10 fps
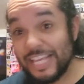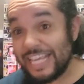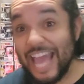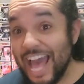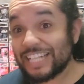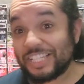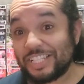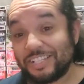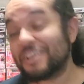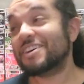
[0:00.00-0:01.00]

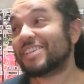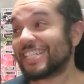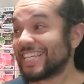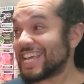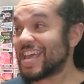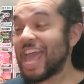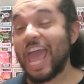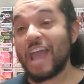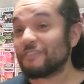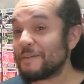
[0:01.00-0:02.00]
Yes!
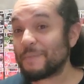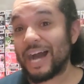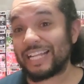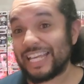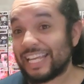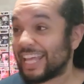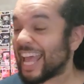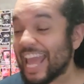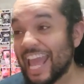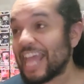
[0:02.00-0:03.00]
Everybody
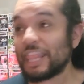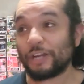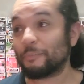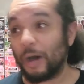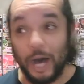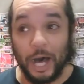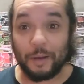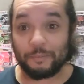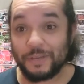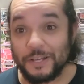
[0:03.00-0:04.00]
and their
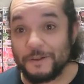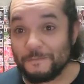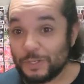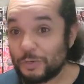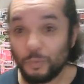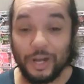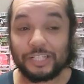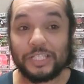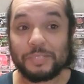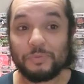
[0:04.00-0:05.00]
mom could
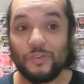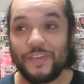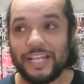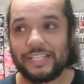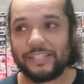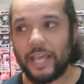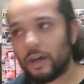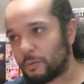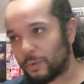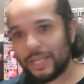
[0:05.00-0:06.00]
watch this movie and say,
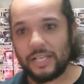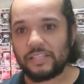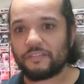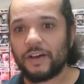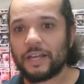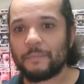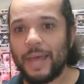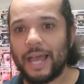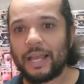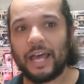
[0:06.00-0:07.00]
oh, well, he's the fucking
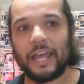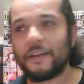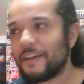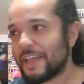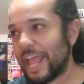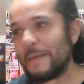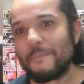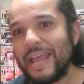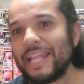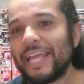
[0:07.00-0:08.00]
bad guy.
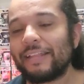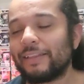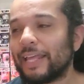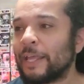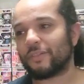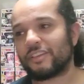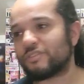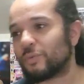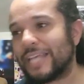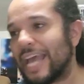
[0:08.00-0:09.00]
Immediately.
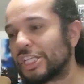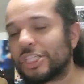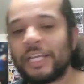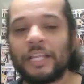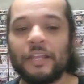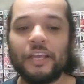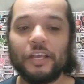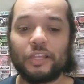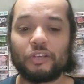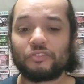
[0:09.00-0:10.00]
There's no tension.
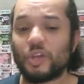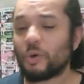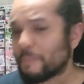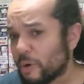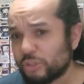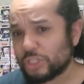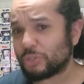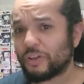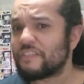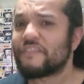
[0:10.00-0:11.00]
There's no
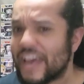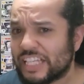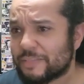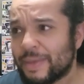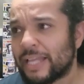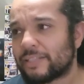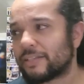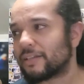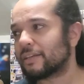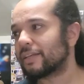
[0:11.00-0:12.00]
emotional
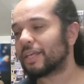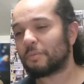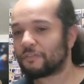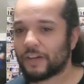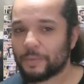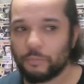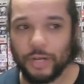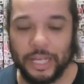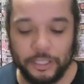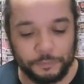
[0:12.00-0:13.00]
investment. Give me a fucking
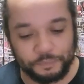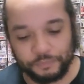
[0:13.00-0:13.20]
break.